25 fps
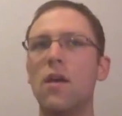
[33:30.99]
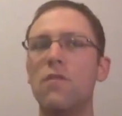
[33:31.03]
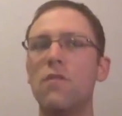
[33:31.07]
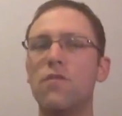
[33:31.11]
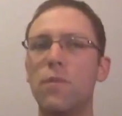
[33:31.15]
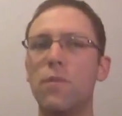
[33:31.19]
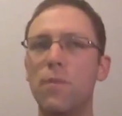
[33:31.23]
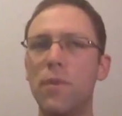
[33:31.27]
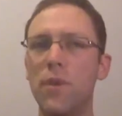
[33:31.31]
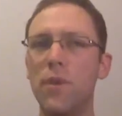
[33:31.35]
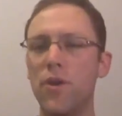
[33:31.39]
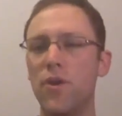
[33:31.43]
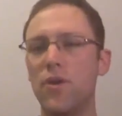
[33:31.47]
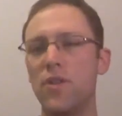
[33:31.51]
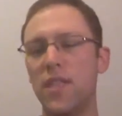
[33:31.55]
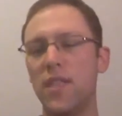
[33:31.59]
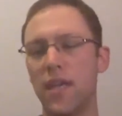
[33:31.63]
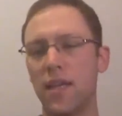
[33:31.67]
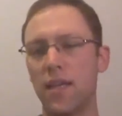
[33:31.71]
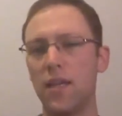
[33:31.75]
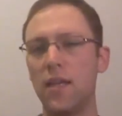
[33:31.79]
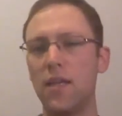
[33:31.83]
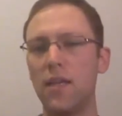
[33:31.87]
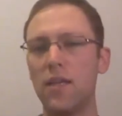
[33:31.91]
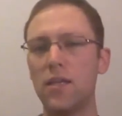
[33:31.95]
familiar
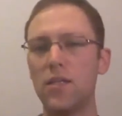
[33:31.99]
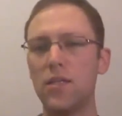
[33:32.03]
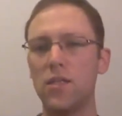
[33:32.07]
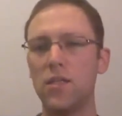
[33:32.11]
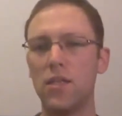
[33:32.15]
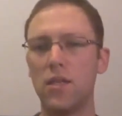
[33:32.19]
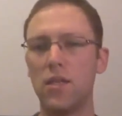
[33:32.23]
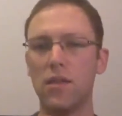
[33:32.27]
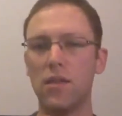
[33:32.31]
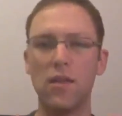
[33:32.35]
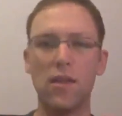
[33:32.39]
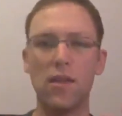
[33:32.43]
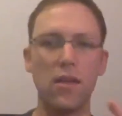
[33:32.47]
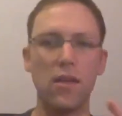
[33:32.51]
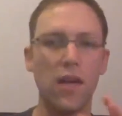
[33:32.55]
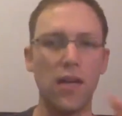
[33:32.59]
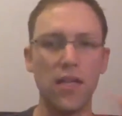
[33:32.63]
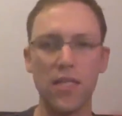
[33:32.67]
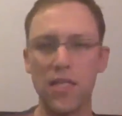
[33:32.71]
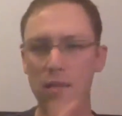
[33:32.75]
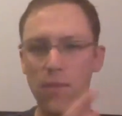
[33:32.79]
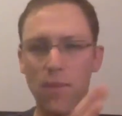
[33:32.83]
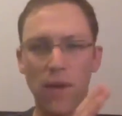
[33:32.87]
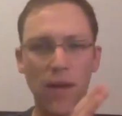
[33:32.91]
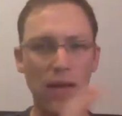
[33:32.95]
techniques to
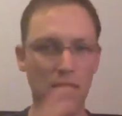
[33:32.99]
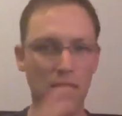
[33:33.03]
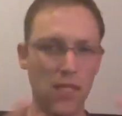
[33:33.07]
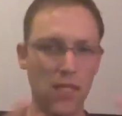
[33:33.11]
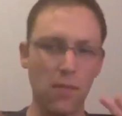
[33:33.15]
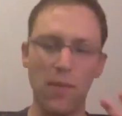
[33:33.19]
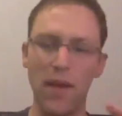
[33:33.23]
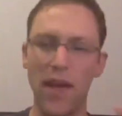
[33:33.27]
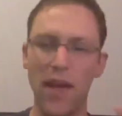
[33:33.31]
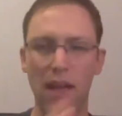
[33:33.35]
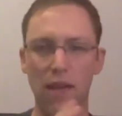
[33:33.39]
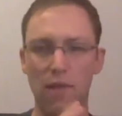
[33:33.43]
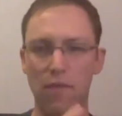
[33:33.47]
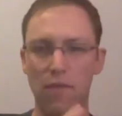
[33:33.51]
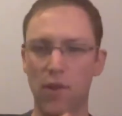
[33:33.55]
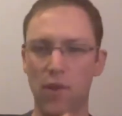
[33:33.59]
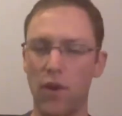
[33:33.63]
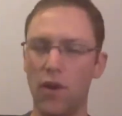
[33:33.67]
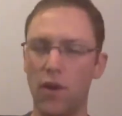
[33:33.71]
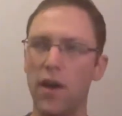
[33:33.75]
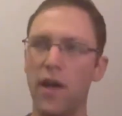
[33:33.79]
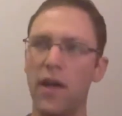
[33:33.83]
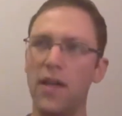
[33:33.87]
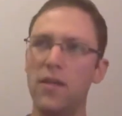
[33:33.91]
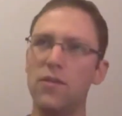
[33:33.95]
customize the
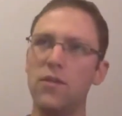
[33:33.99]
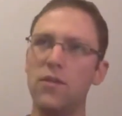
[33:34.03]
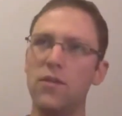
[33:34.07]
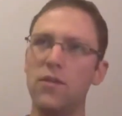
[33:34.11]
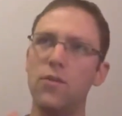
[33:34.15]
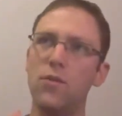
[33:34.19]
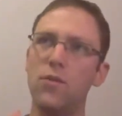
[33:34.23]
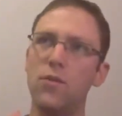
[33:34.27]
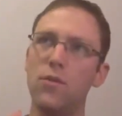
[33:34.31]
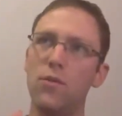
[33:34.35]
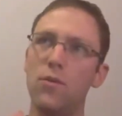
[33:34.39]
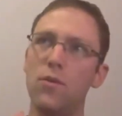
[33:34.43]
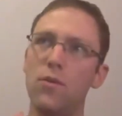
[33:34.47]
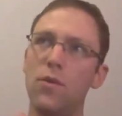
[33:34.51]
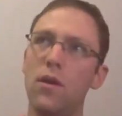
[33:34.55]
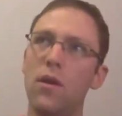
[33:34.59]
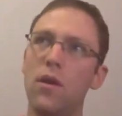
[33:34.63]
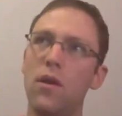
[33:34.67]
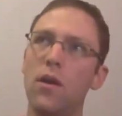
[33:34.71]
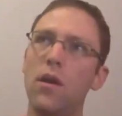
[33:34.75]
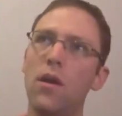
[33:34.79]
behavior and to